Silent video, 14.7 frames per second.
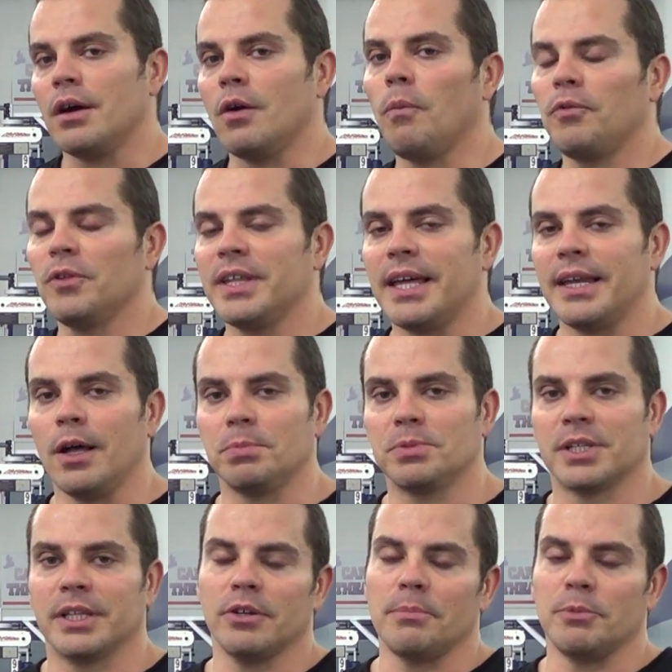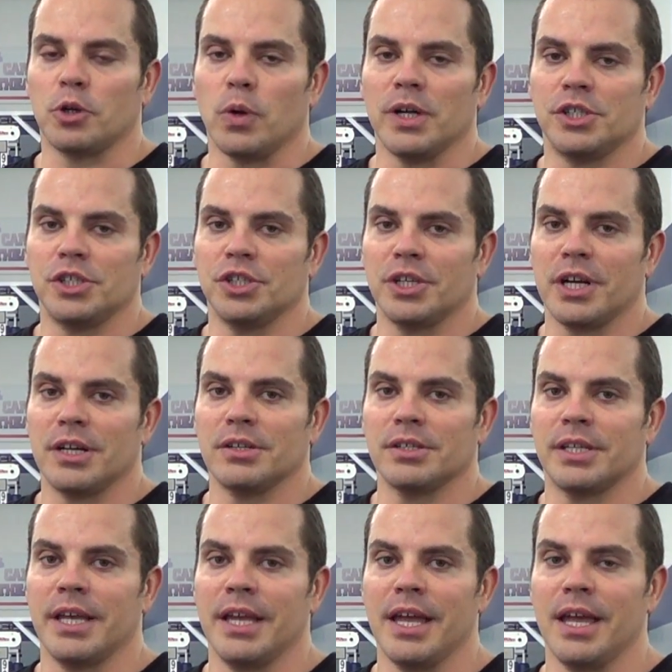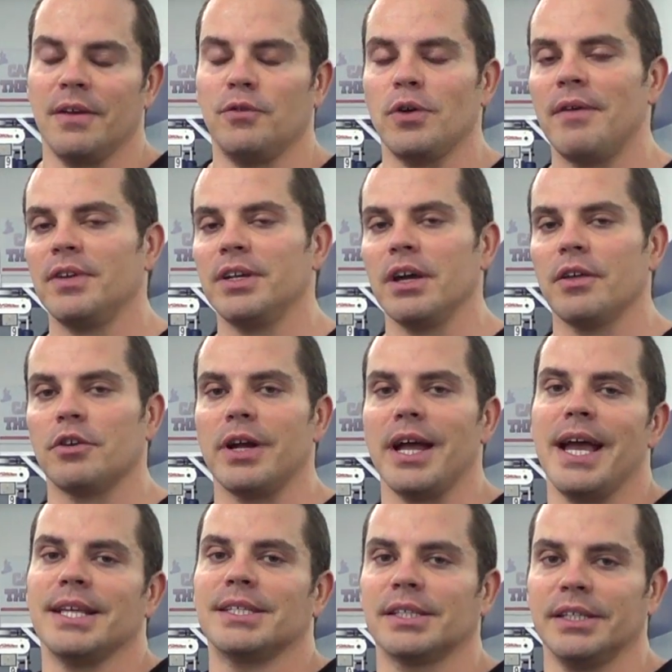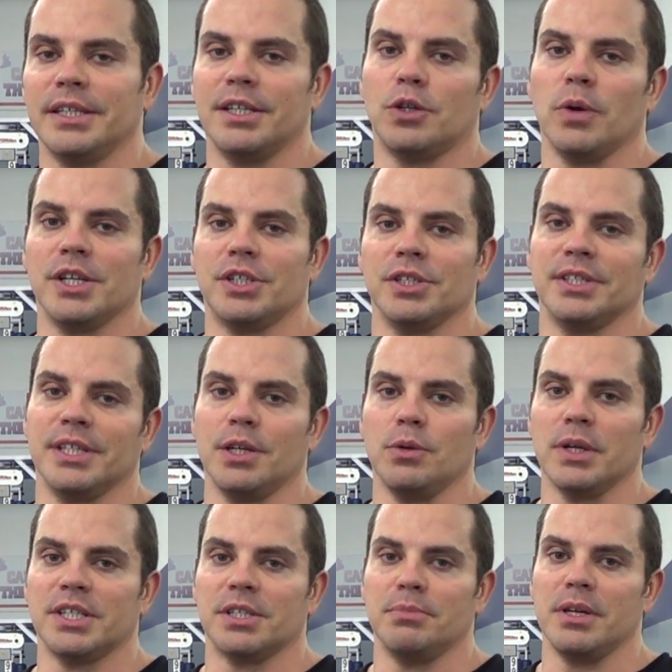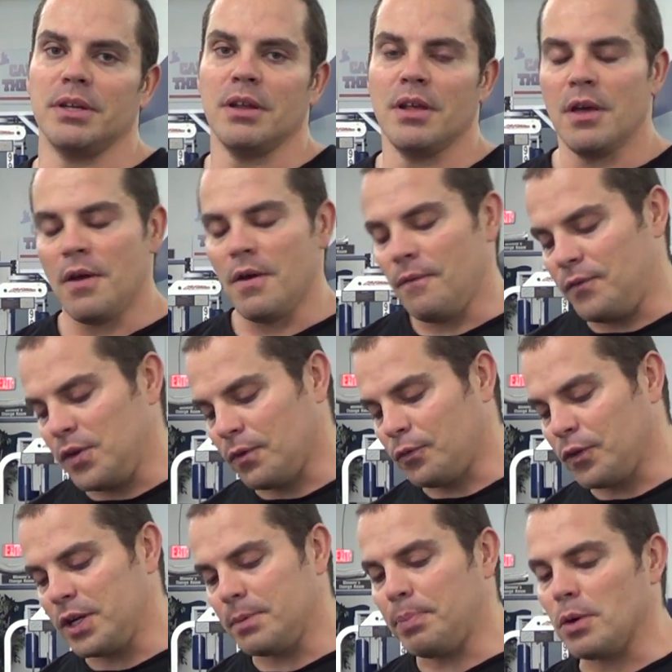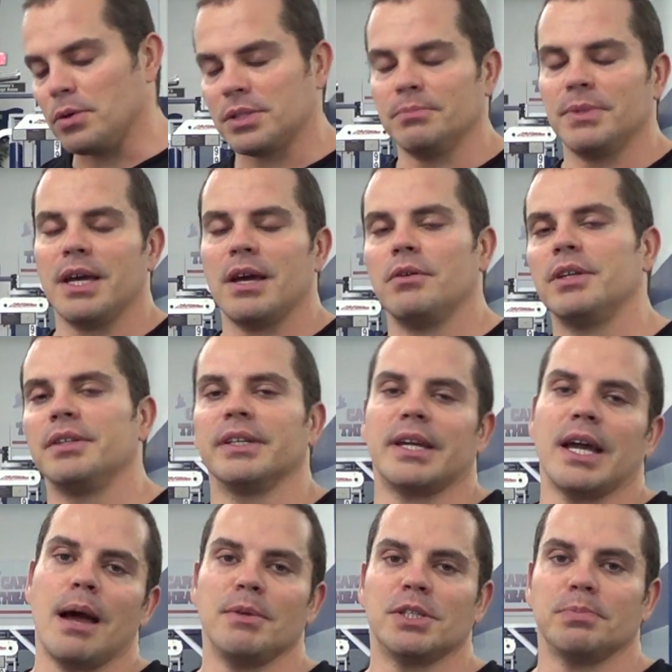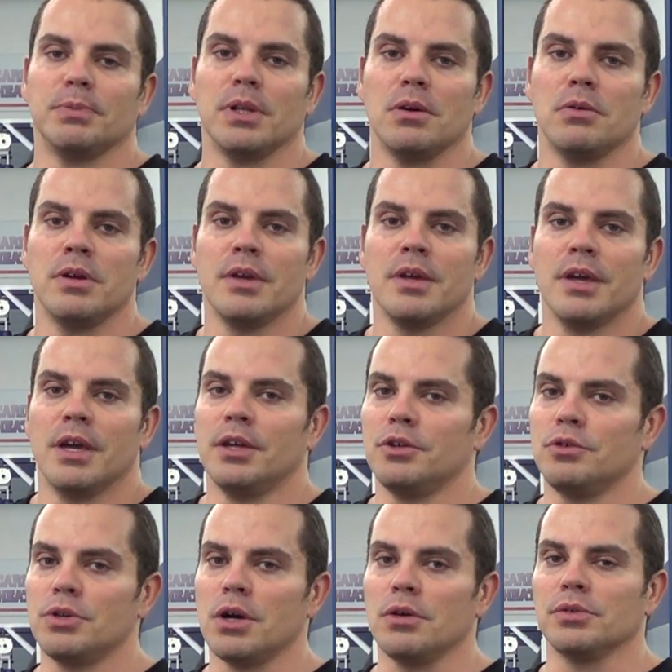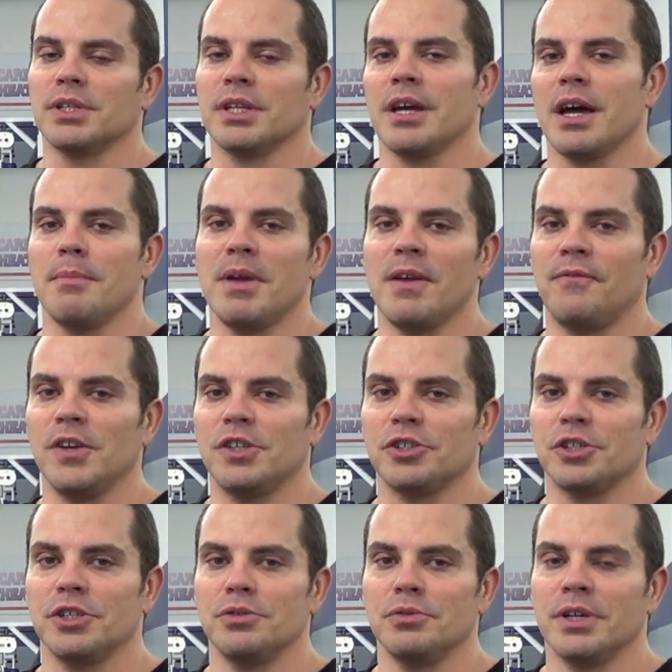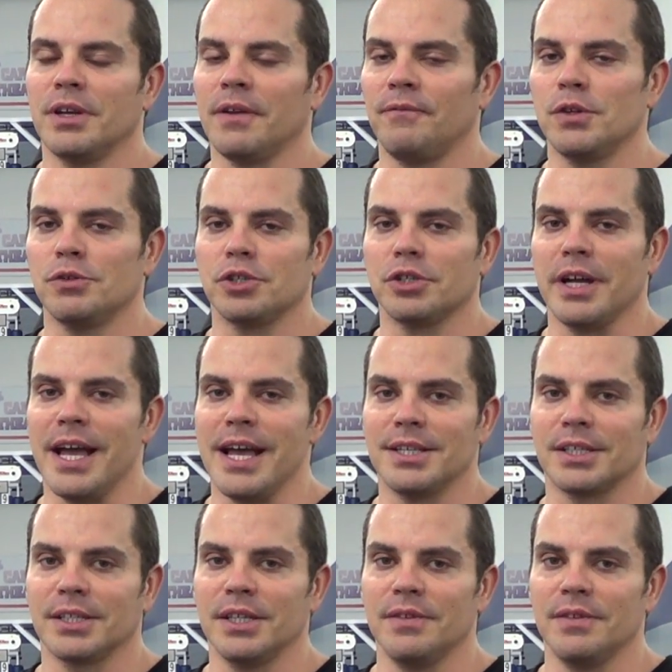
hopefully that helps clear up your question, Charles. And if you have any other Ask Lee questions that you want to submit, feel free to post them down in the comments below. And who knows, I may feature you in a future Ask